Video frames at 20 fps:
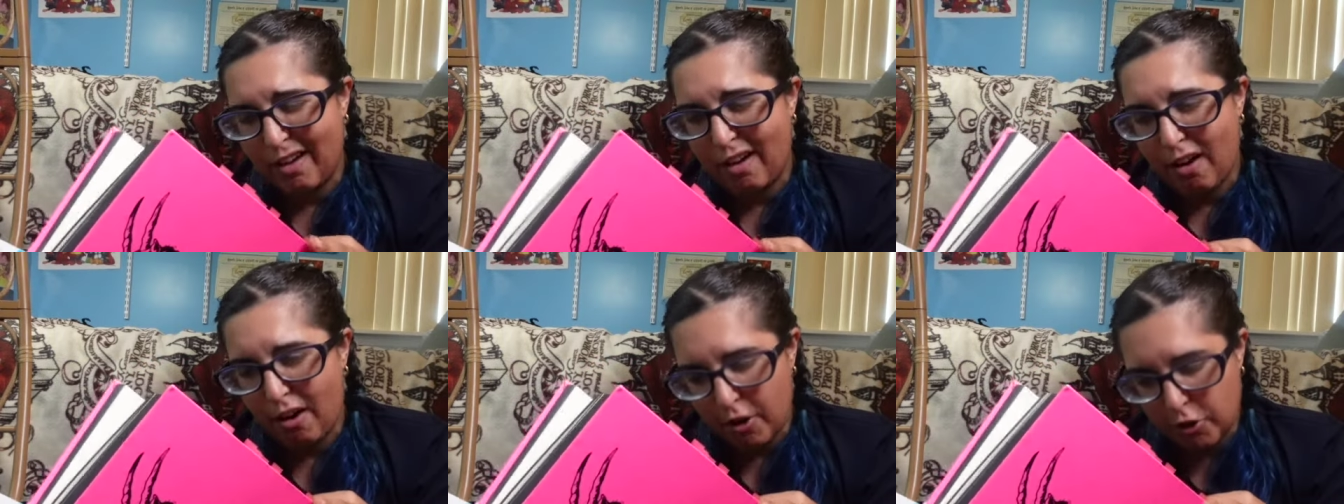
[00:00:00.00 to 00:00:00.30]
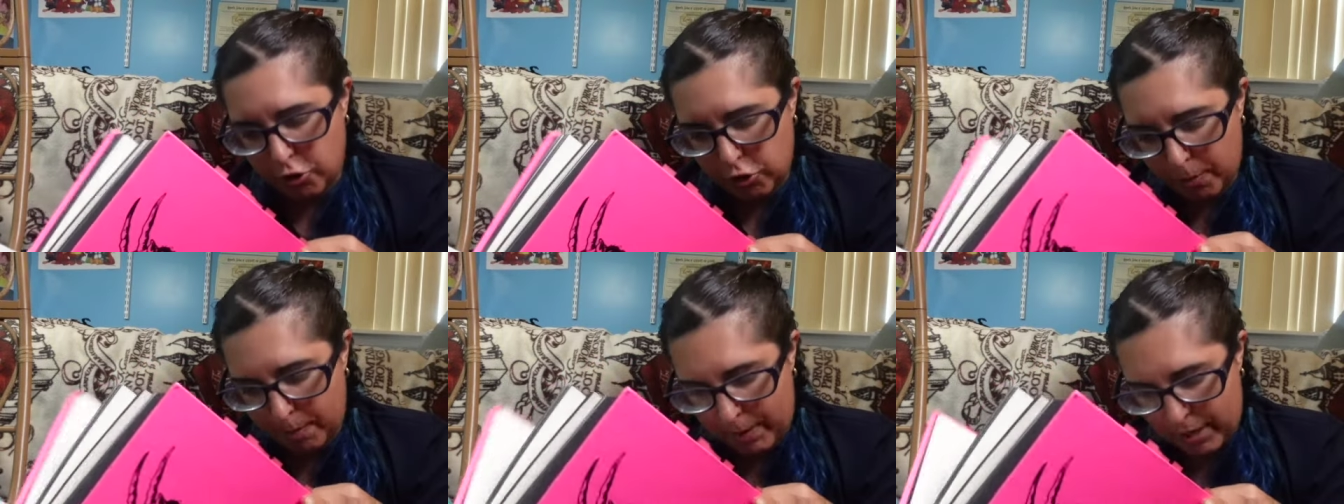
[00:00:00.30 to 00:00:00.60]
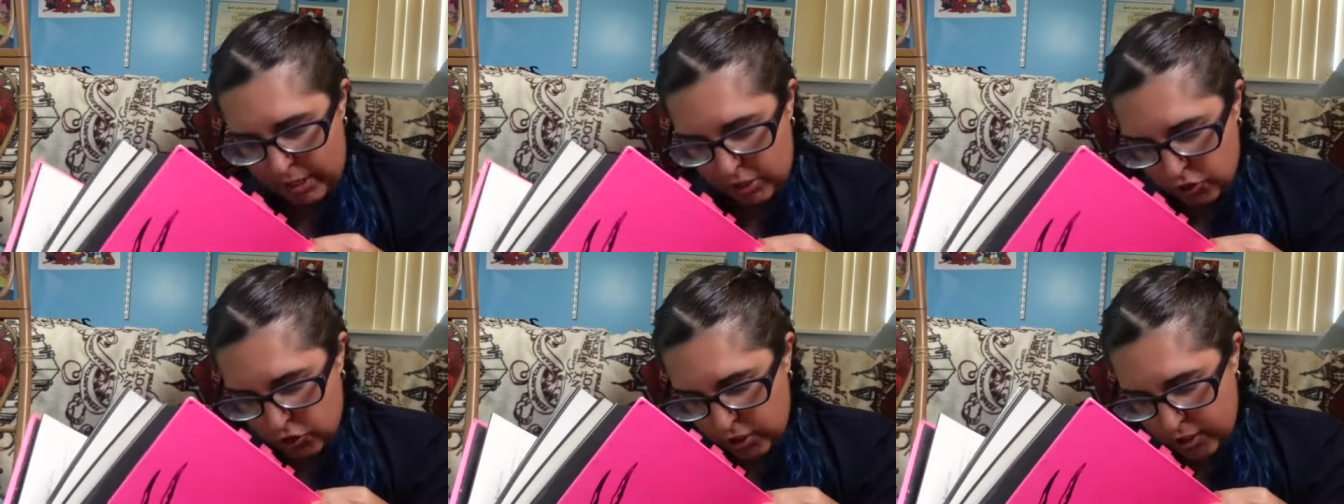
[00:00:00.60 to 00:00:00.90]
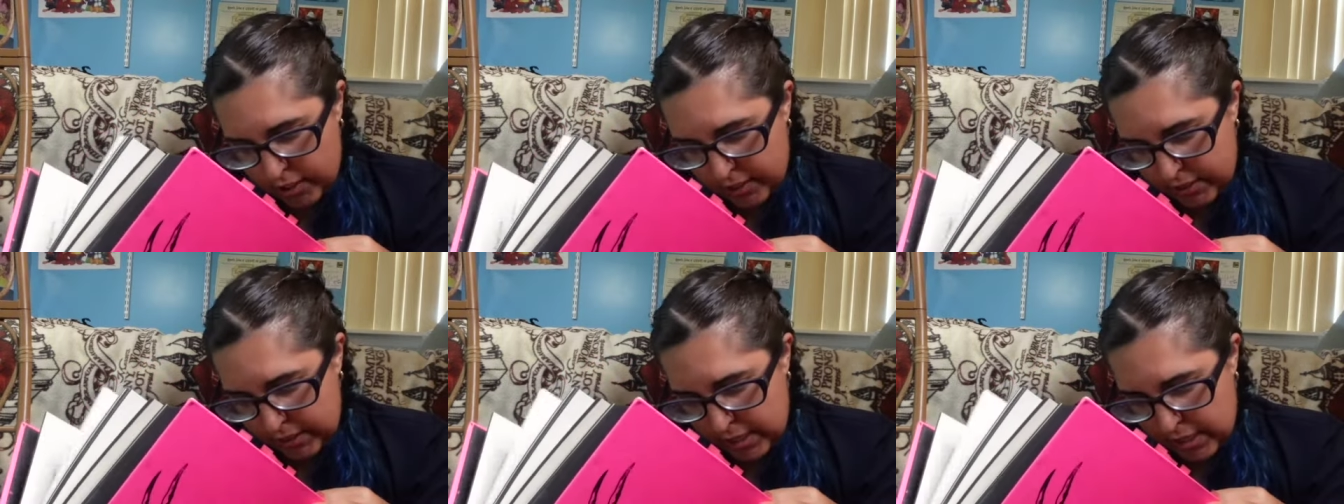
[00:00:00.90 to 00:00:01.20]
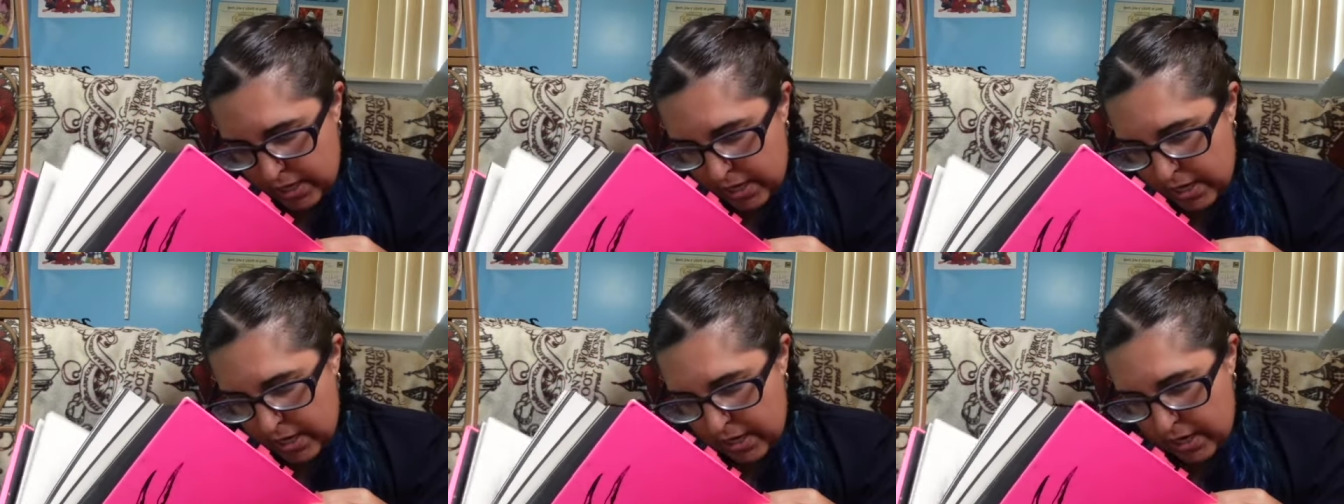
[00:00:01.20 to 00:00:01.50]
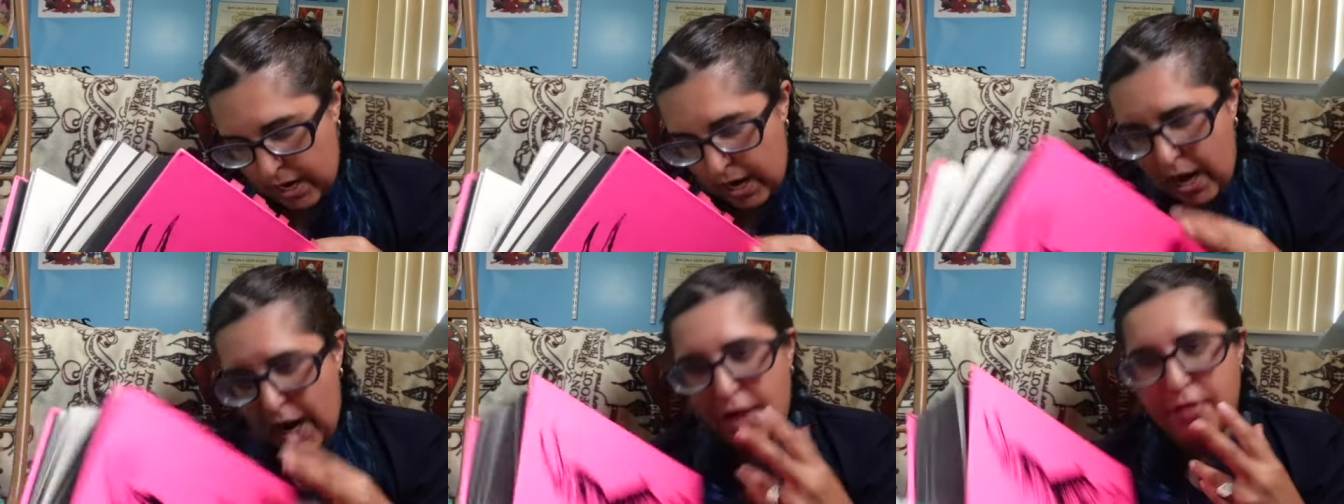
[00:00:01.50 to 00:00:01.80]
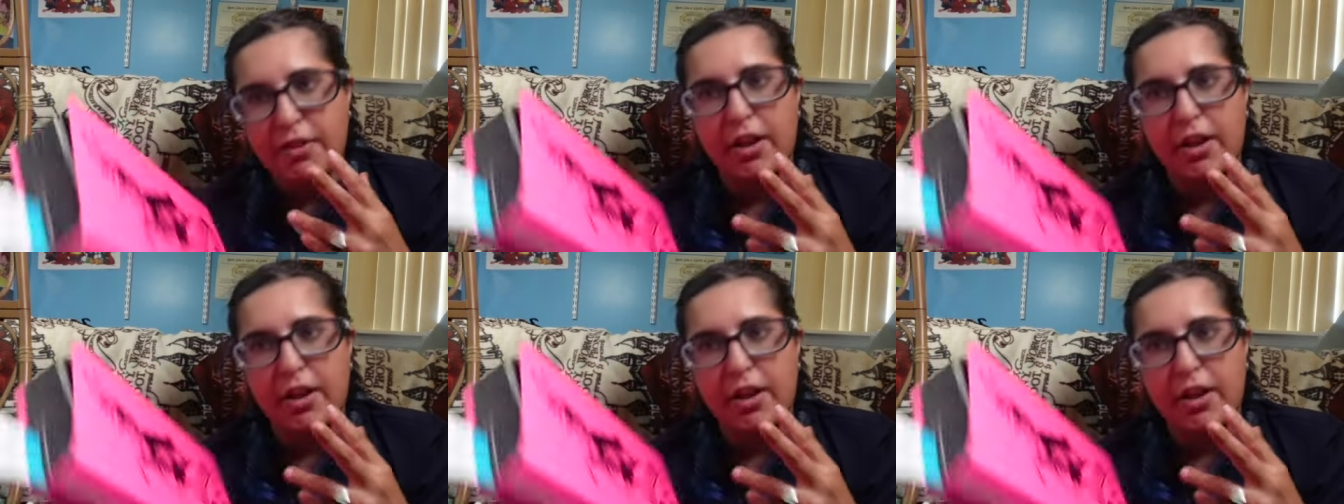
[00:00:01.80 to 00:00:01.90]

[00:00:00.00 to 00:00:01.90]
one hundred pages, and